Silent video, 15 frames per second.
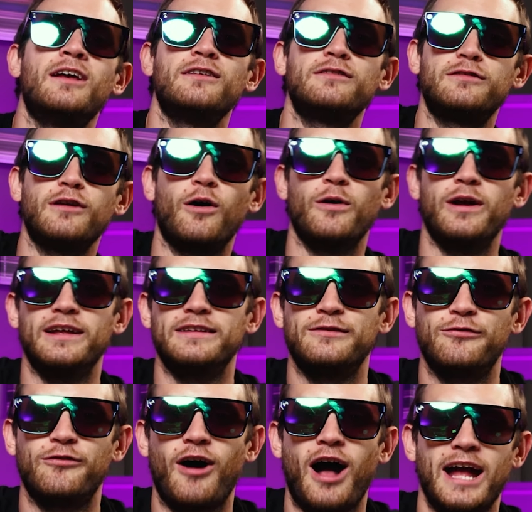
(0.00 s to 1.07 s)
So
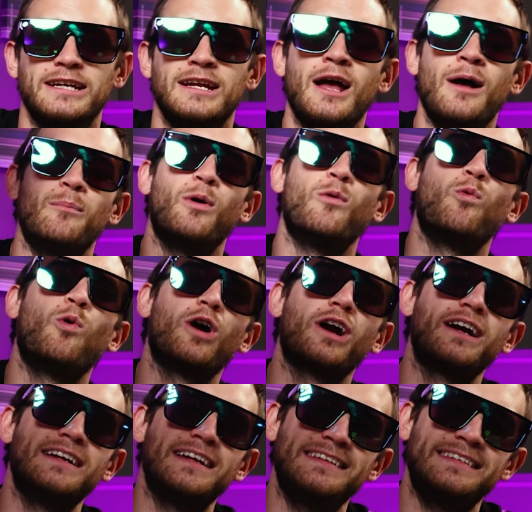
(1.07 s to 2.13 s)
it's fine. But we're
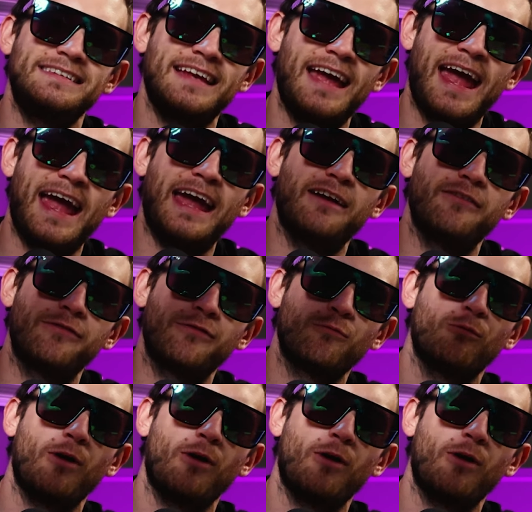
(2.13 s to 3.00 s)
going to save